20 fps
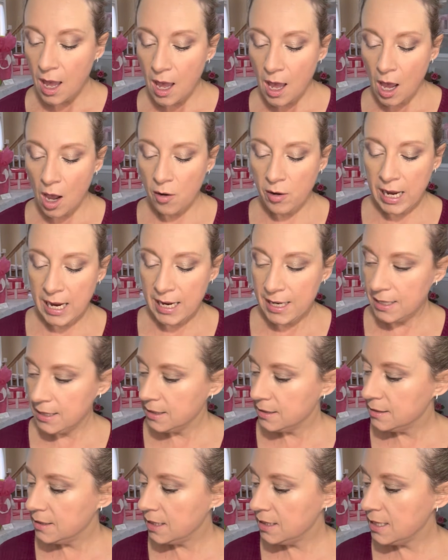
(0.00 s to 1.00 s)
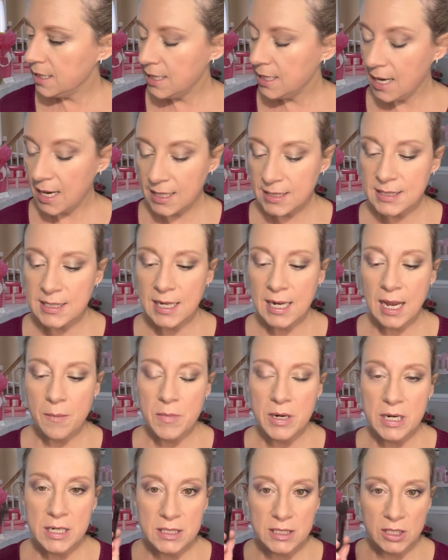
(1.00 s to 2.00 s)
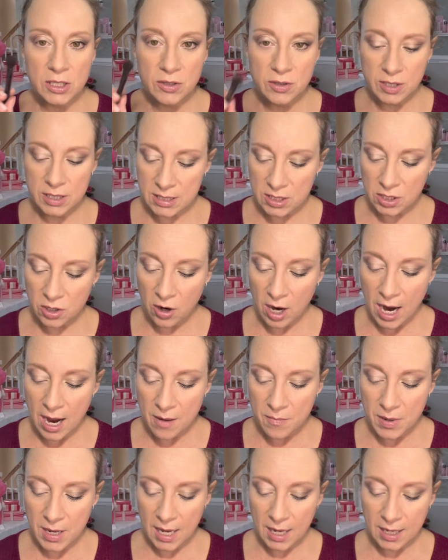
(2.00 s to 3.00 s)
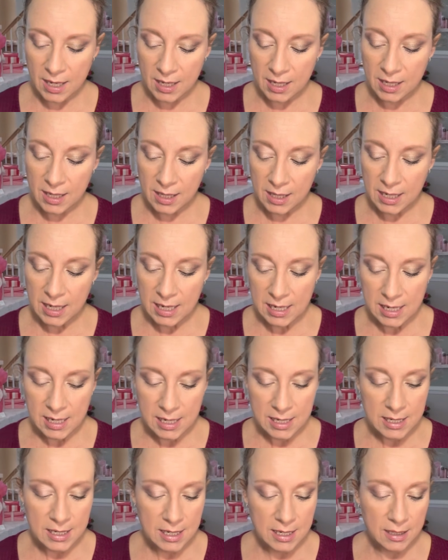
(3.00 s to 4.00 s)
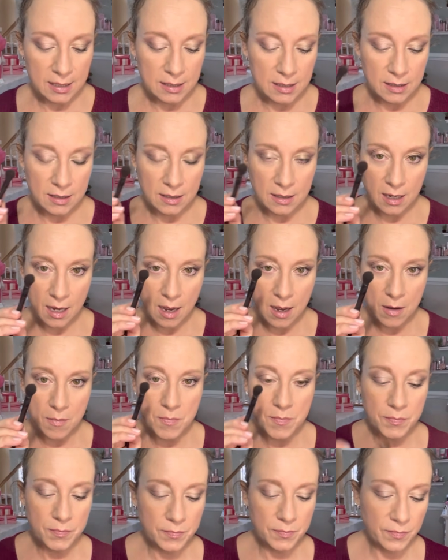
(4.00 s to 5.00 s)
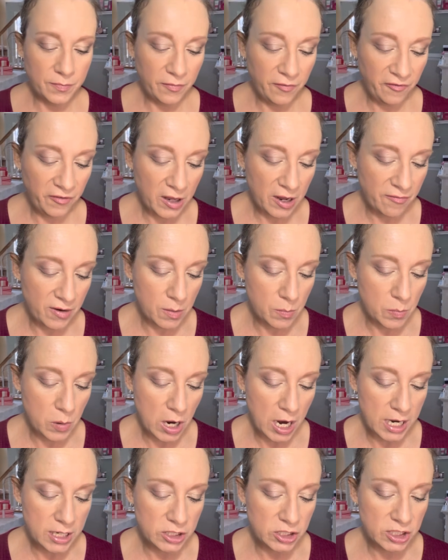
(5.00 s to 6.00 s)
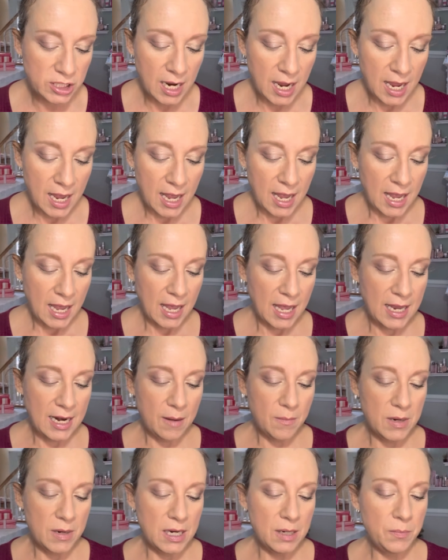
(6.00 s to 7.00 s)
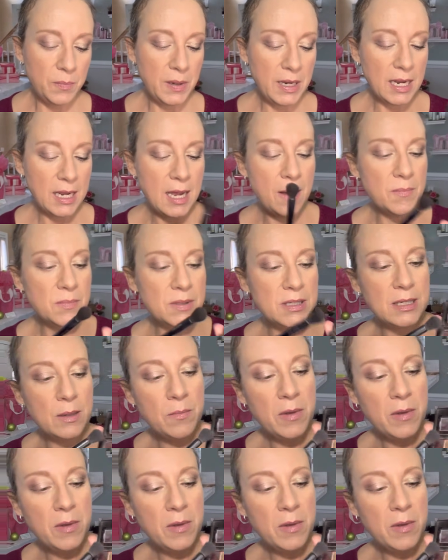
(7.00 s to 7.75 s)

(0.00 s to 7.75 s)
Okay, then the next thing I'm going to do is grab a clean fluffy brush, and I'm going to pick up some